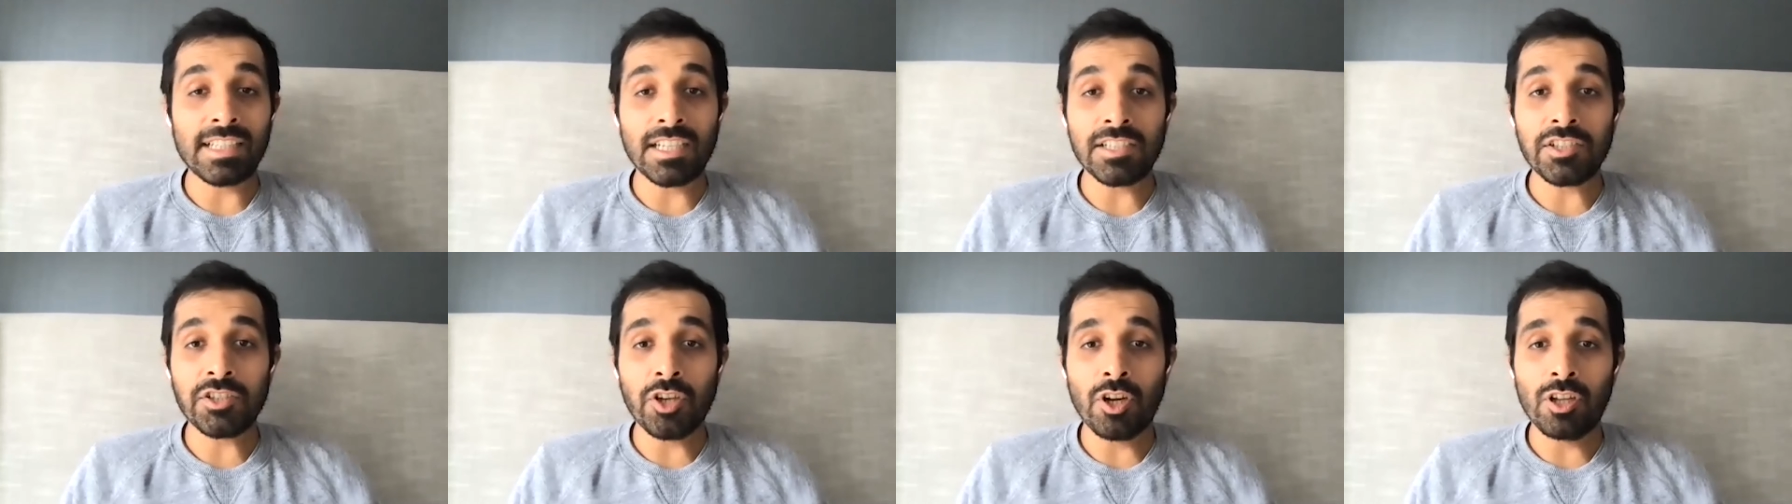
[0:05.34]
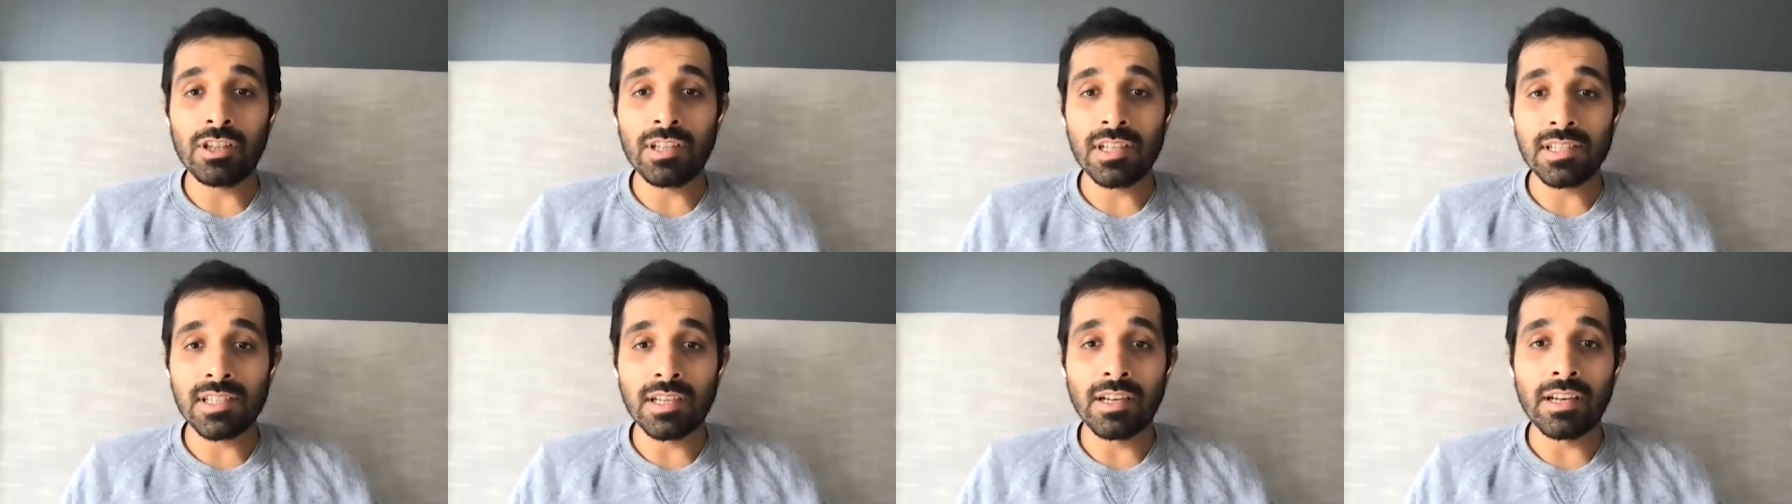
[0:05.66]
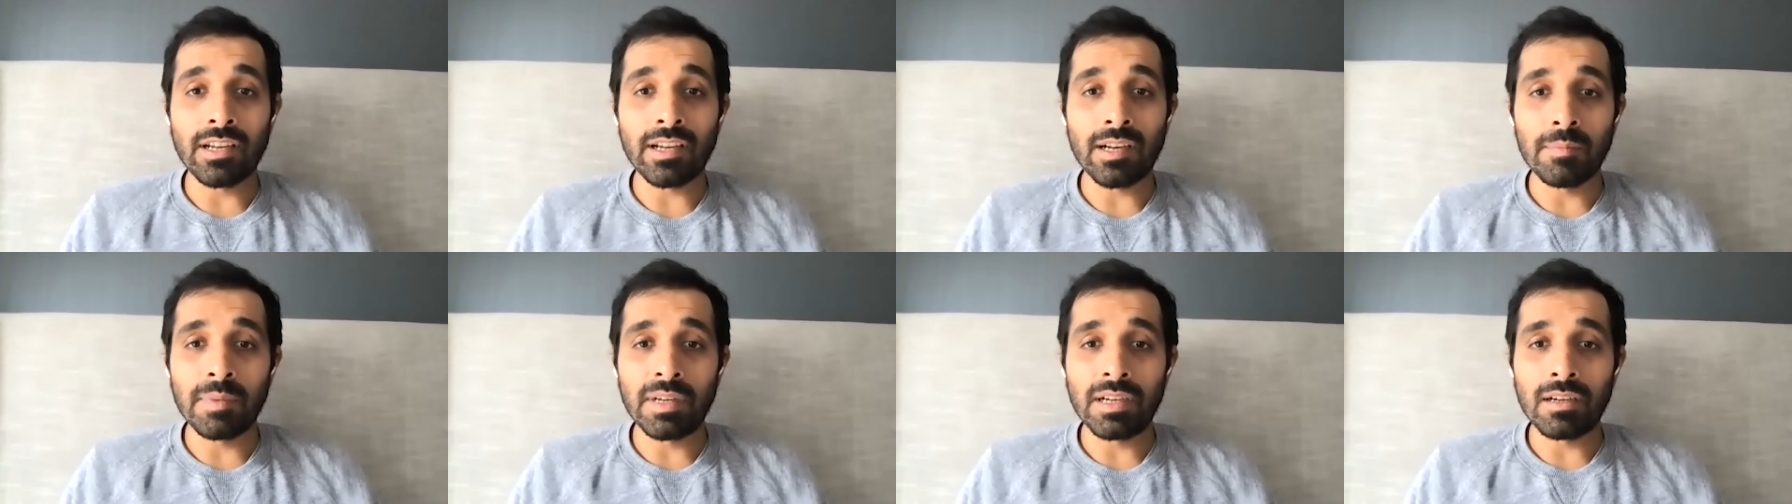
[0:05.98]
I touched on
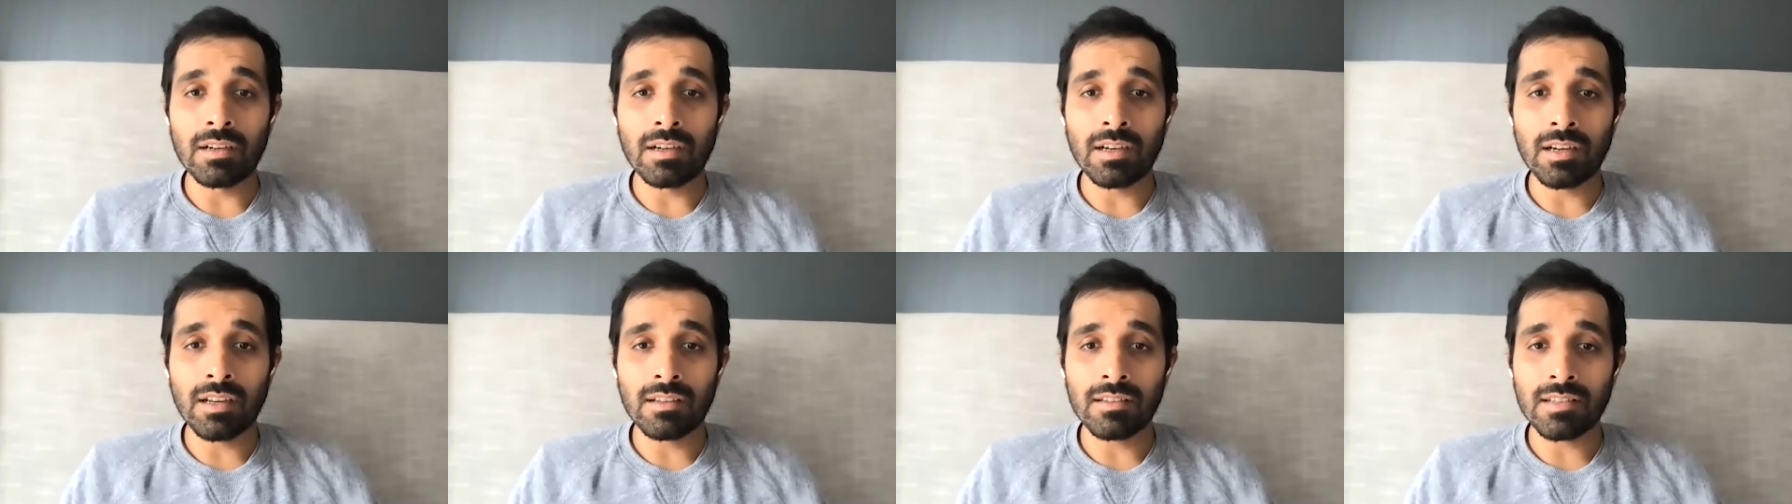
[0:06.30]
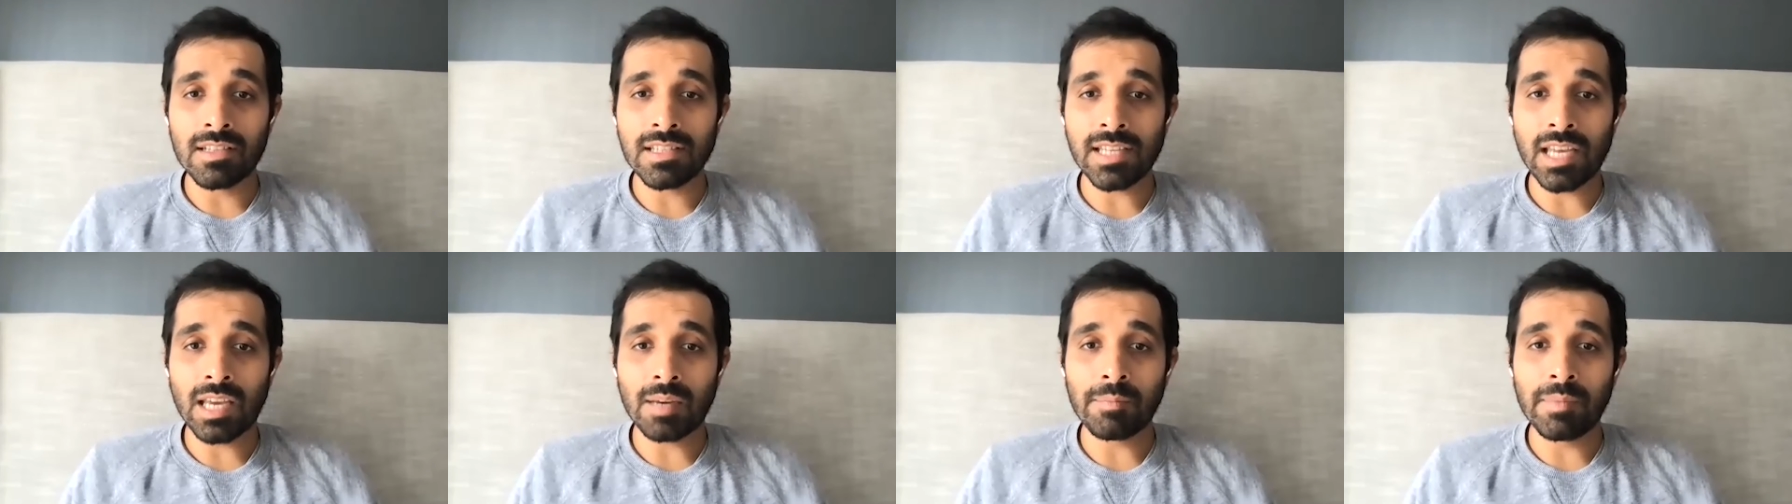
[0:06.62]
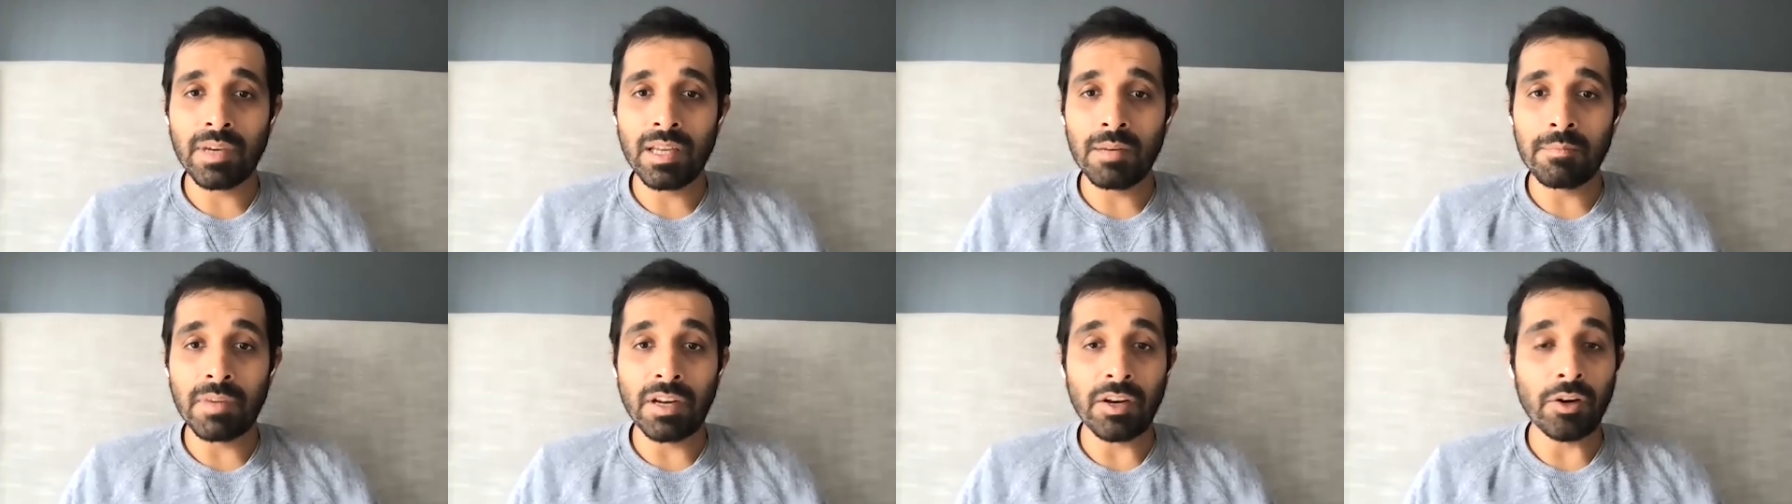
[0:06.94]
this a little bit early in the
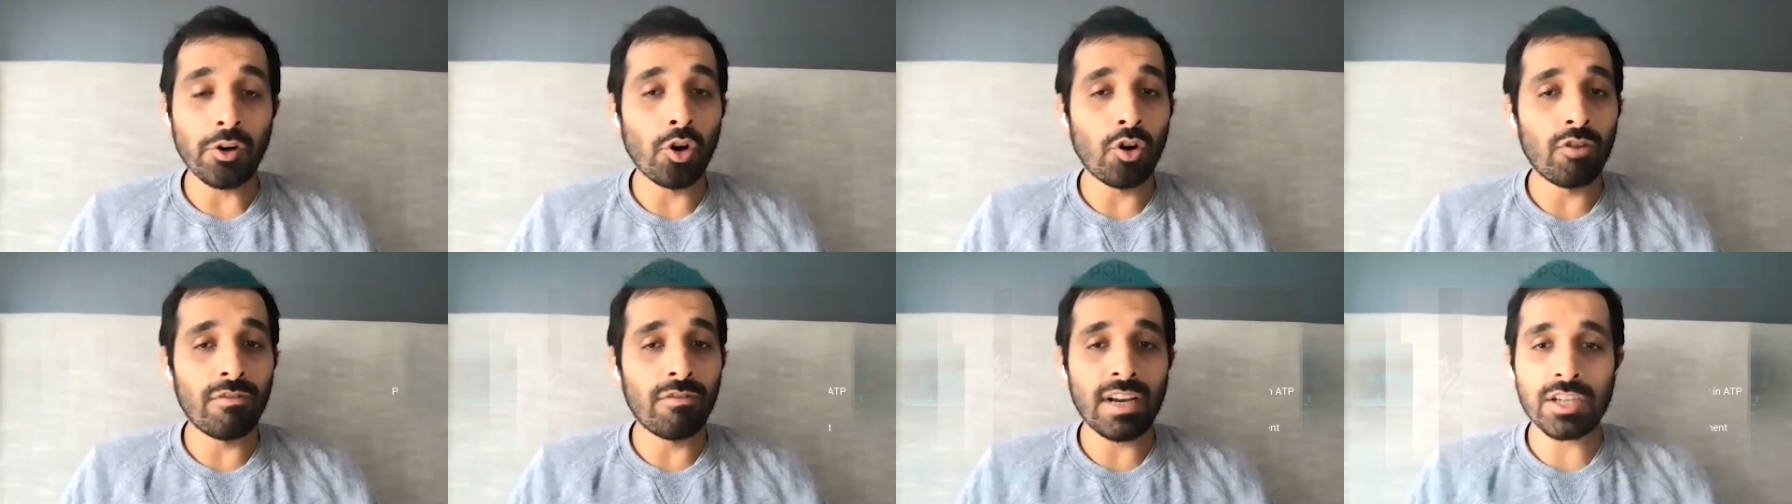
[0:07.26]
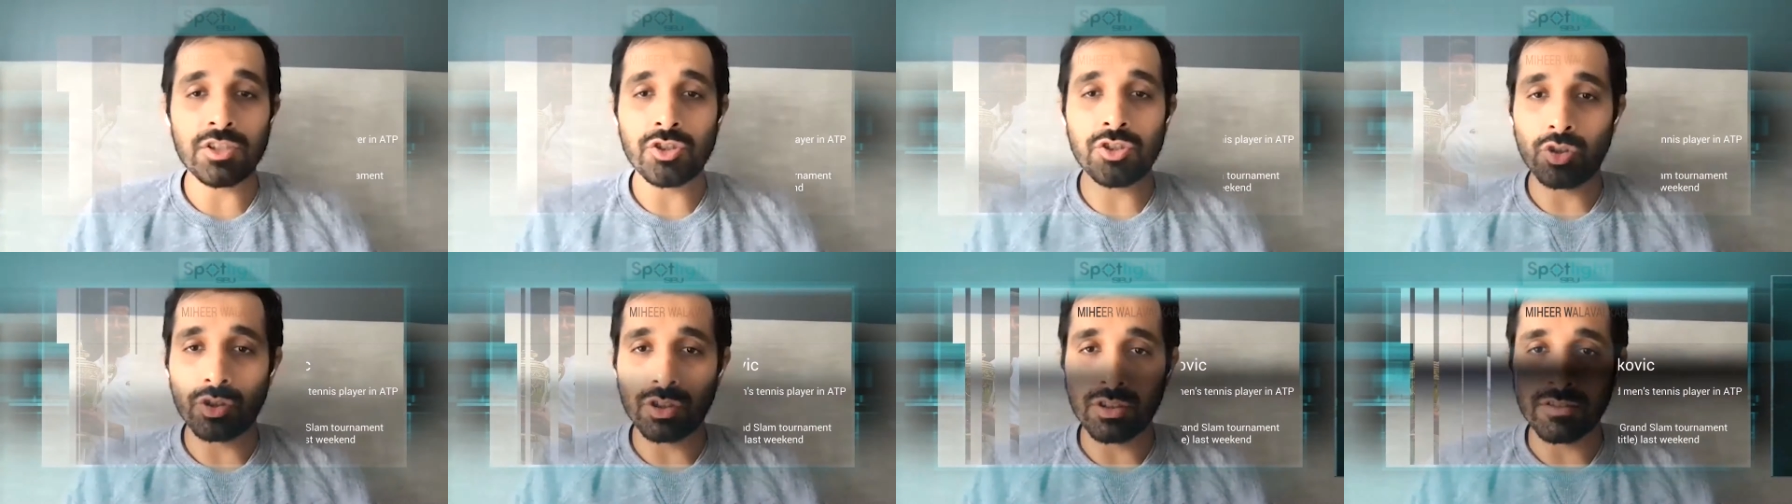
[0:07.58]
segment, but Novak